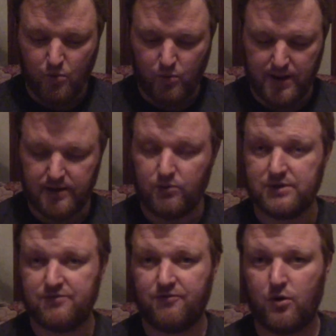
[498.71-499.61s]
Weiland
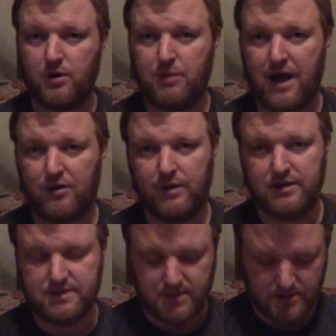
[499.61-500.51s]
was for a pathway
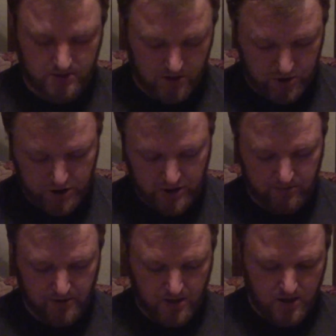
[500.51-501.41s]
to
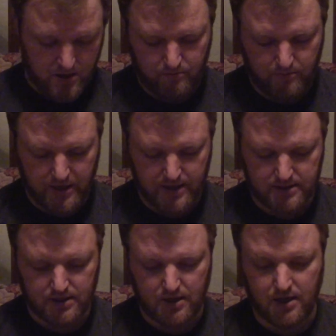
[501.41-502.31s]
citizenship,
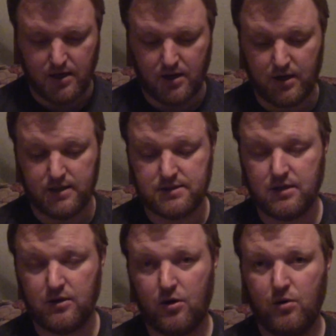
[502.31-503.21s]
but
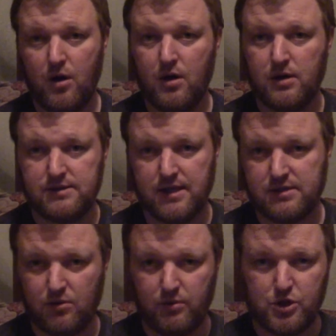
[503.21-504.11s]
Castillo
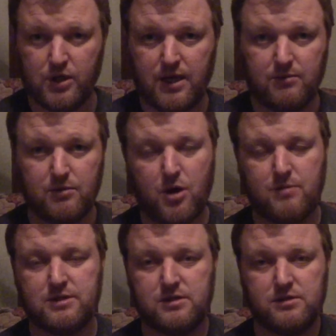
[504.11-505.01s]
says that we should keep the
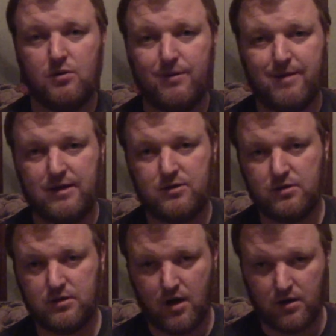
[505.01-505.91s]
promises that we made to
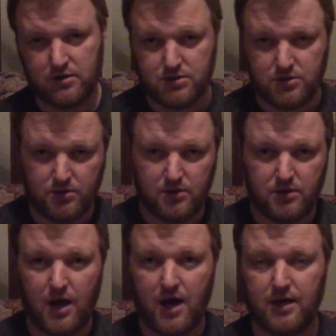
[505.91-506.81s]
the
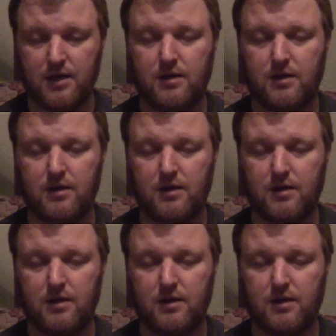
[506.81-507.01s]
DACA